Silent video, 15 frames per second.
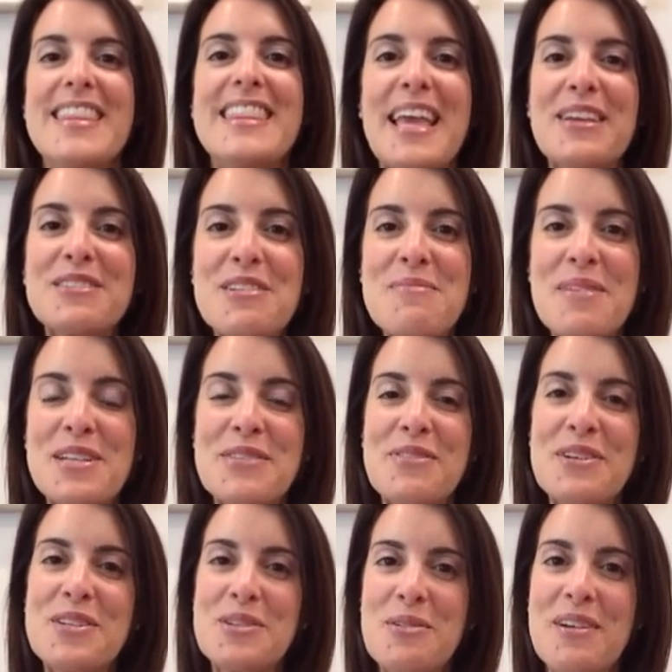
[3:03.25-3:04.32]
Thanks so much
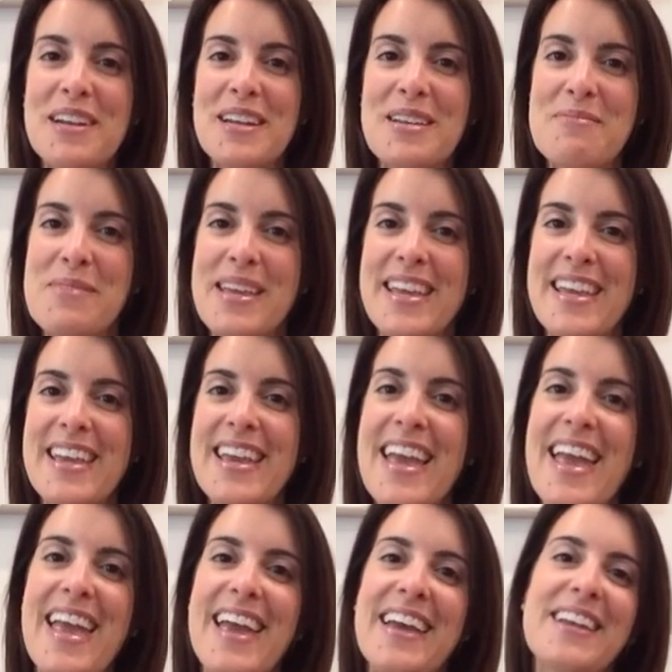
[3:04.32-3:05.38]
for joining me,
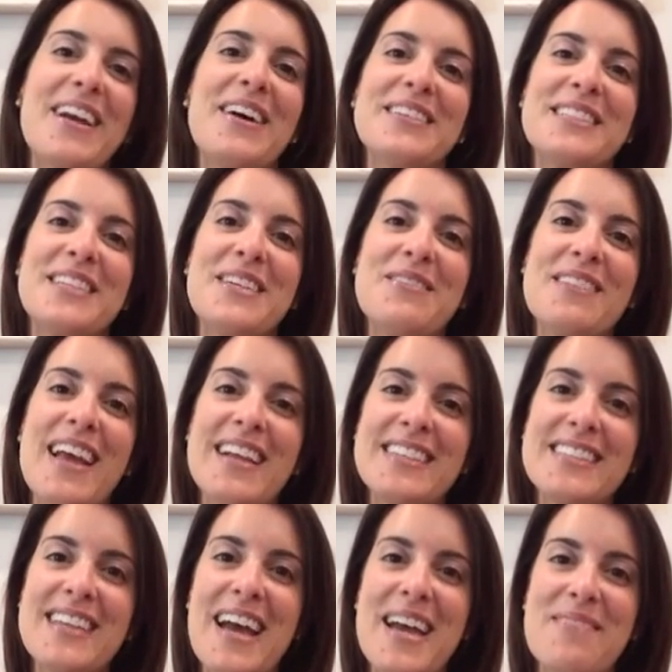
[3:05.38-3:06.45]
and I'll see you
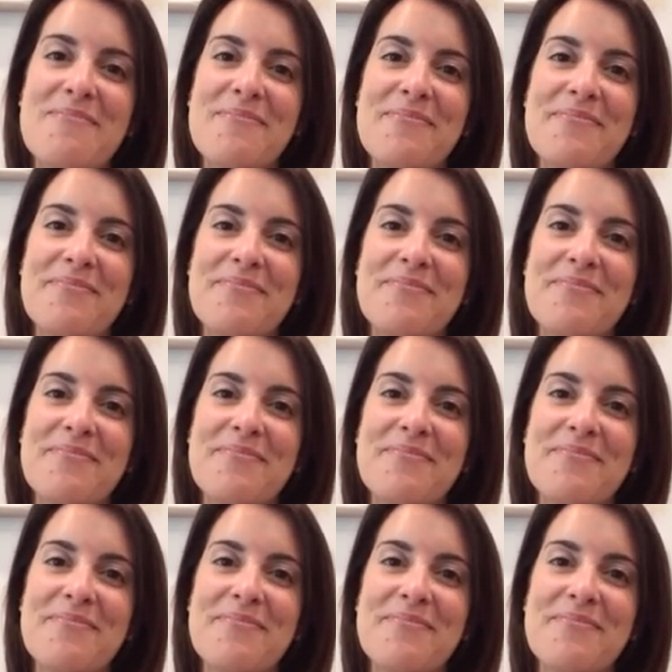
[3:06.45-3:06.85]
next time.